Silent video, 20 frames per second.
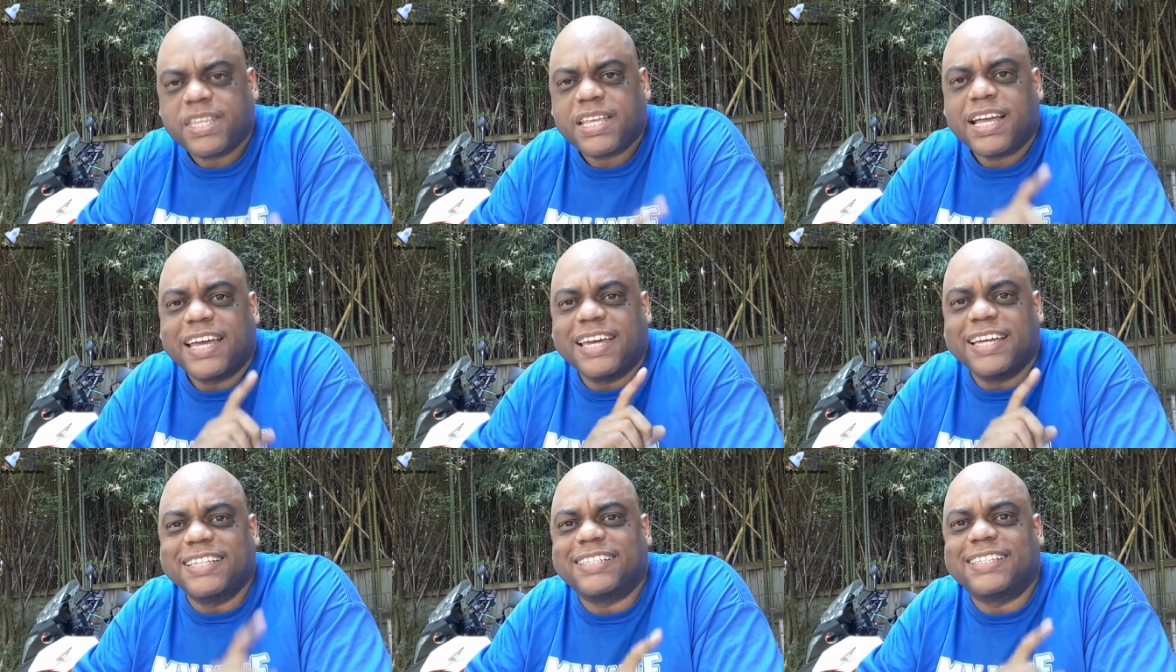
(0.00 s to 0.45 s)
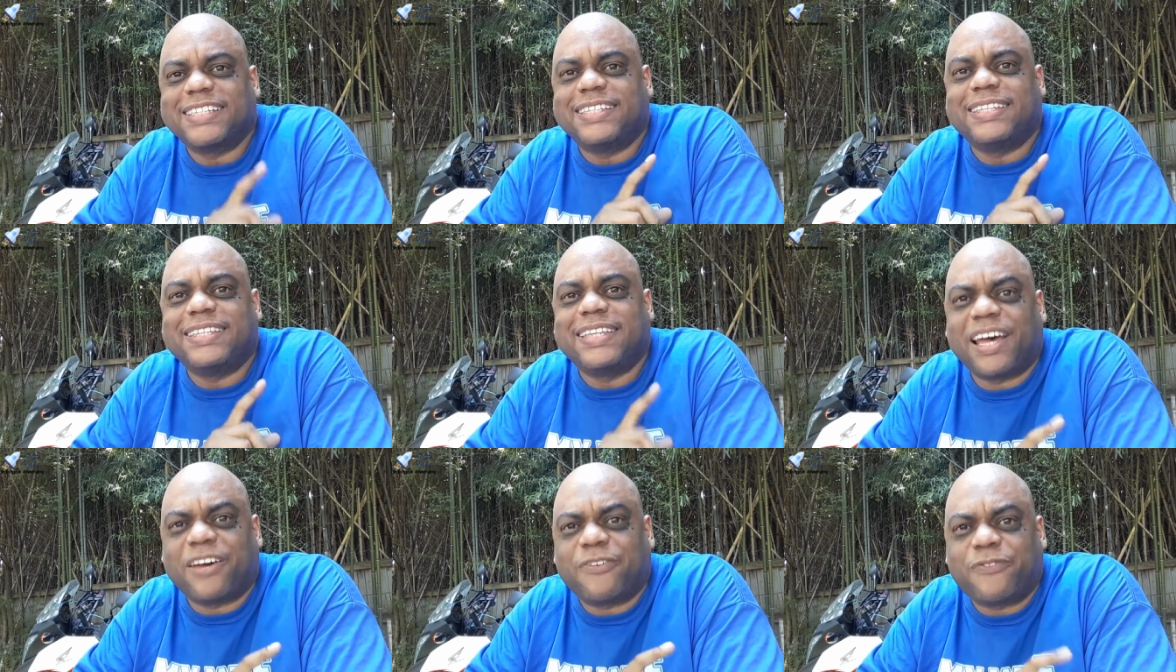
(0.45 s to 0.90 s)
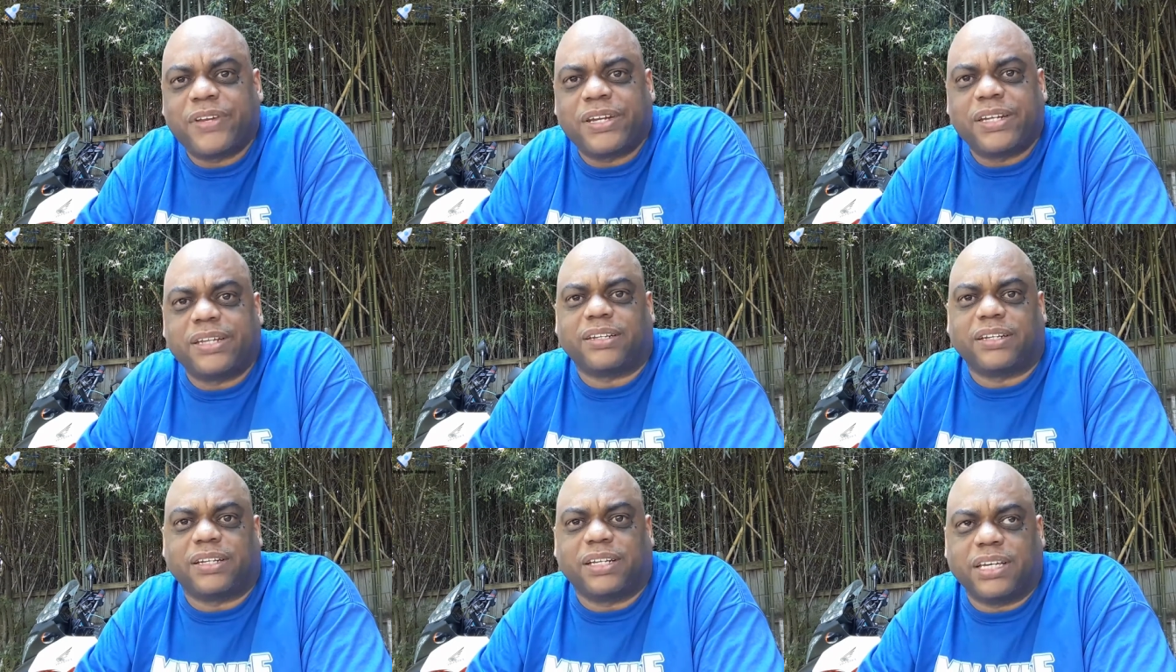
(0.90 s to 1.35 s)
is
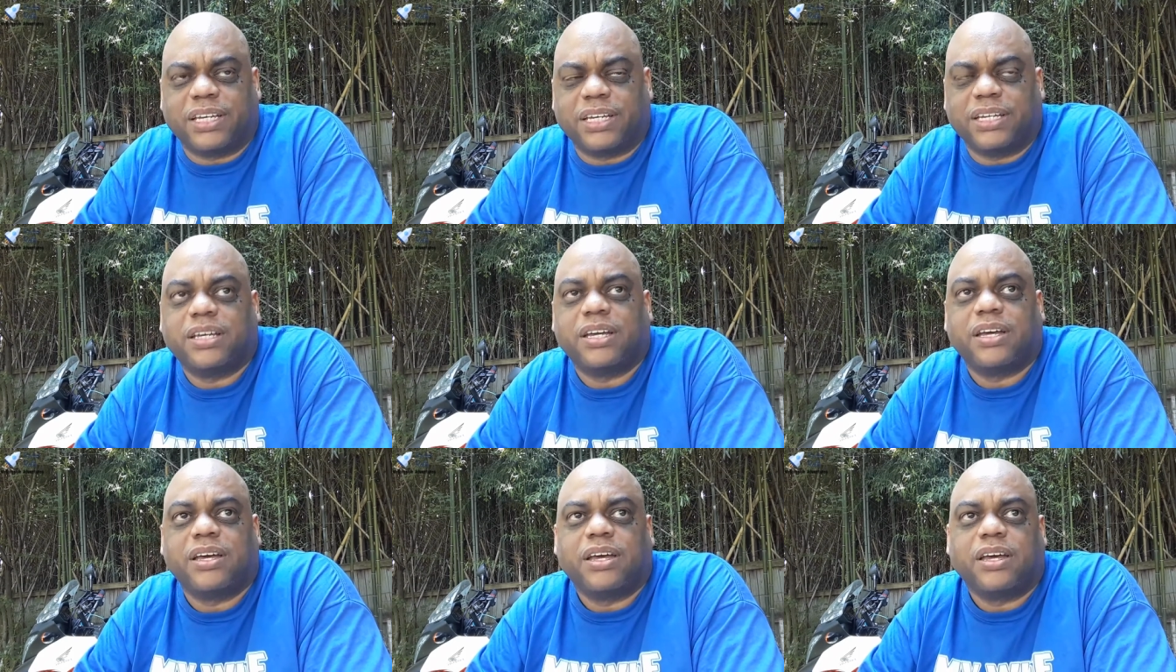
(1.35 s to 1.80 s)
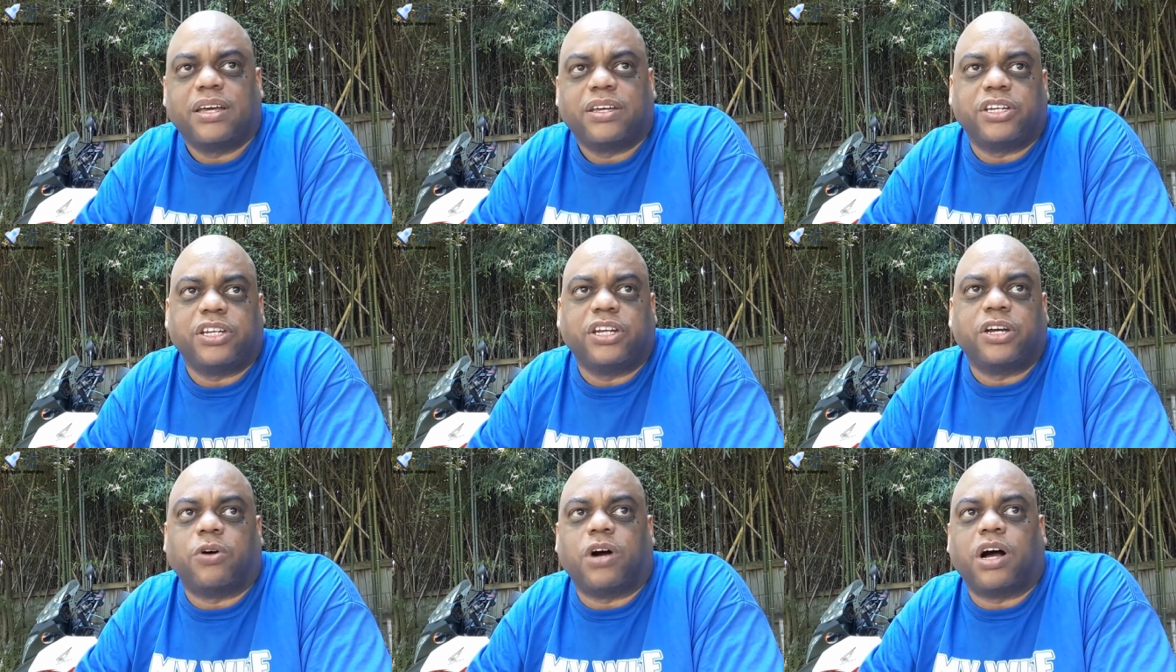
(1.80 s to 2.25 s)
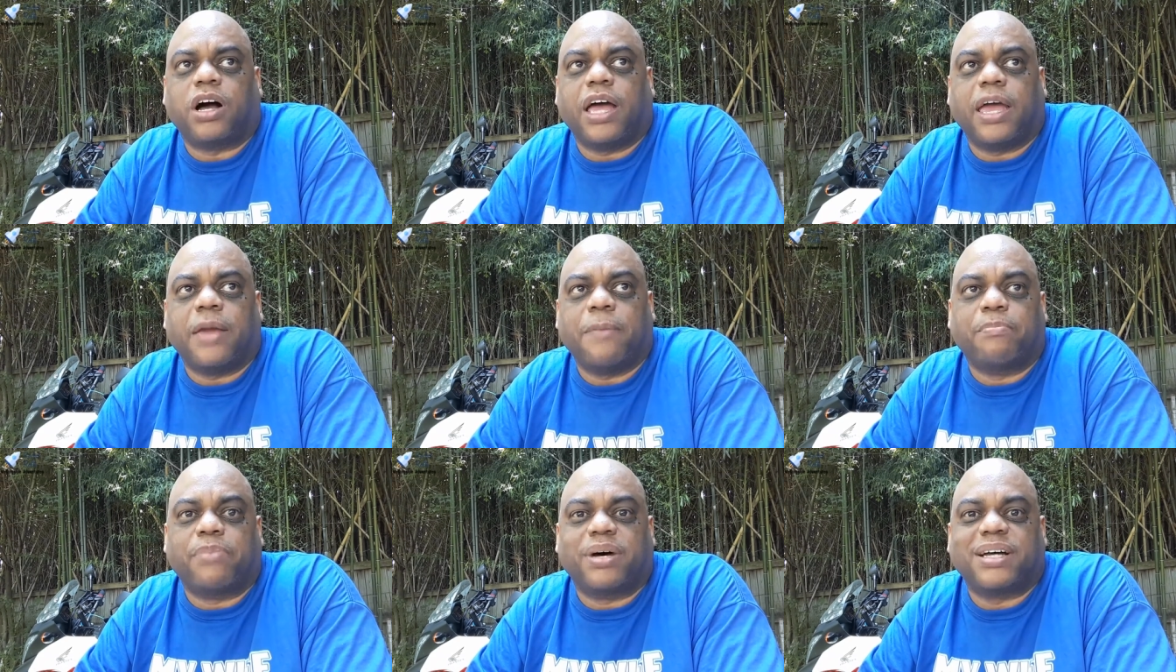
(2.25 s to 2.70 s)
definitely you know a
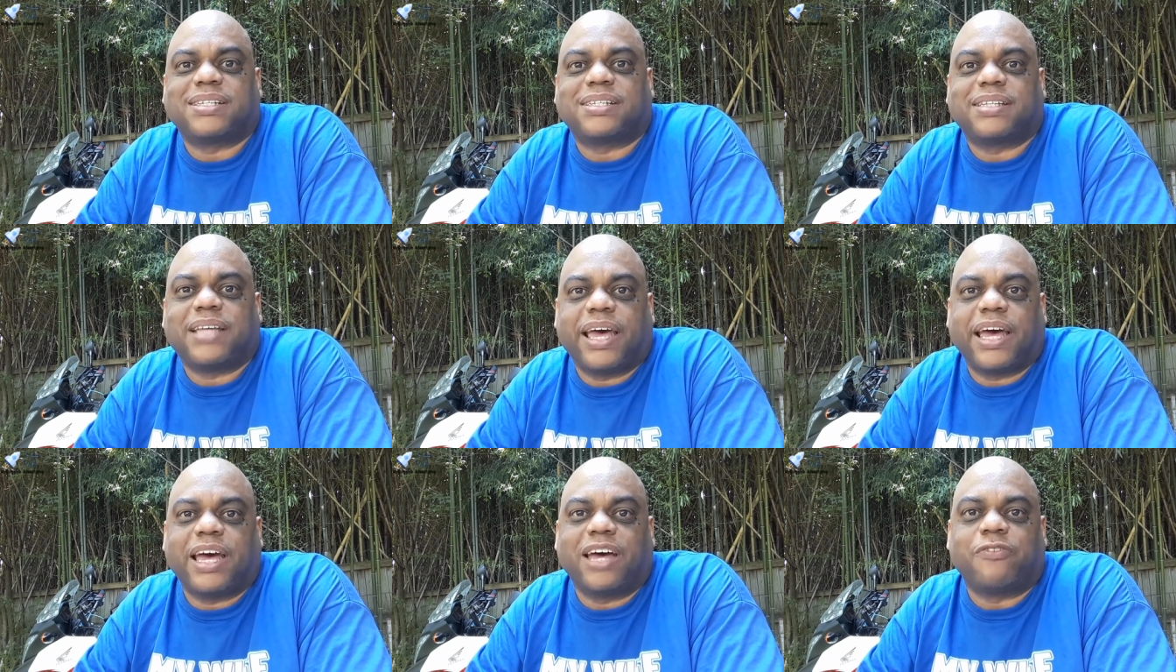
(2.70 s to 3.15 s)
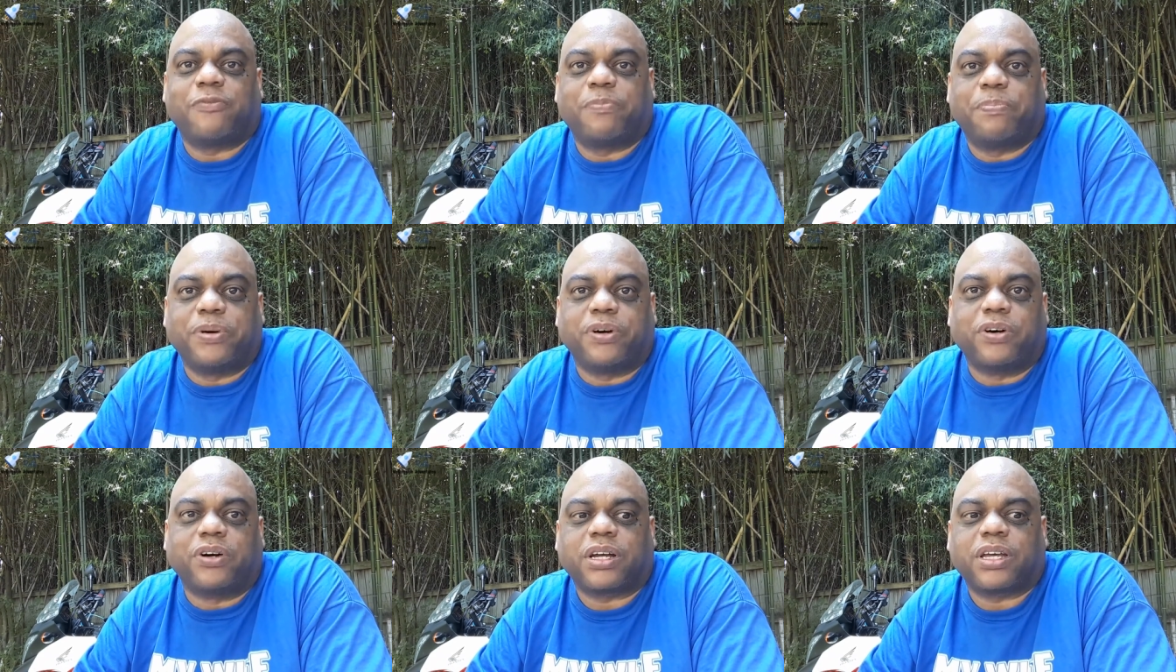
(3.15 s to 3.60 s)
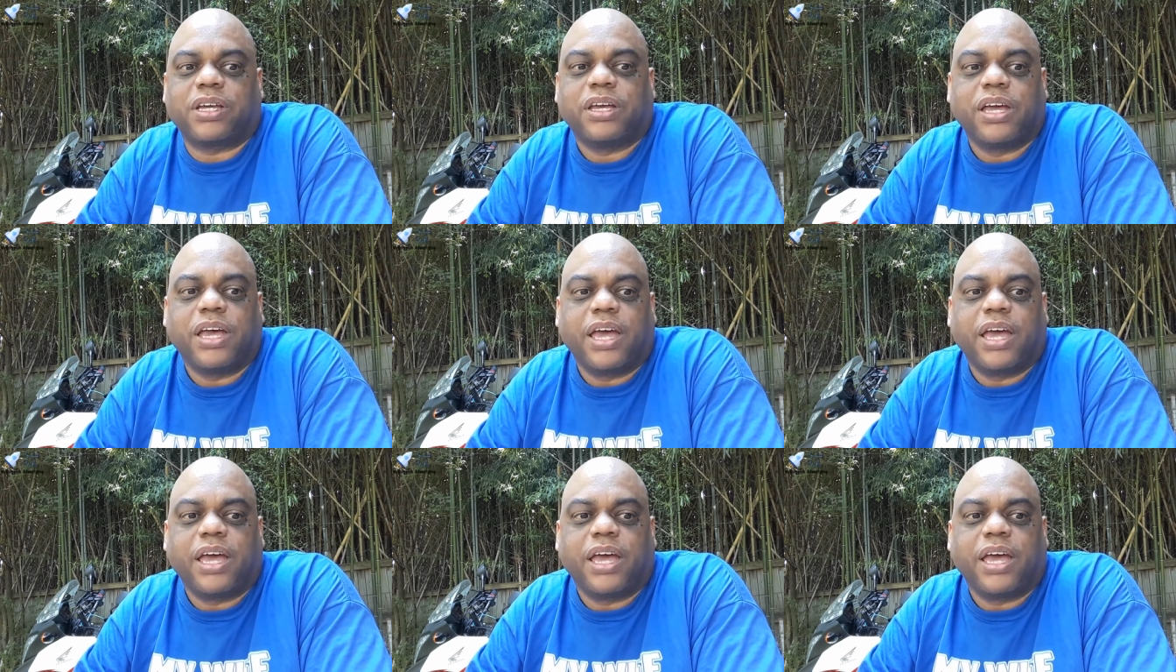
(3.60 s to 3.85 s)
must-have book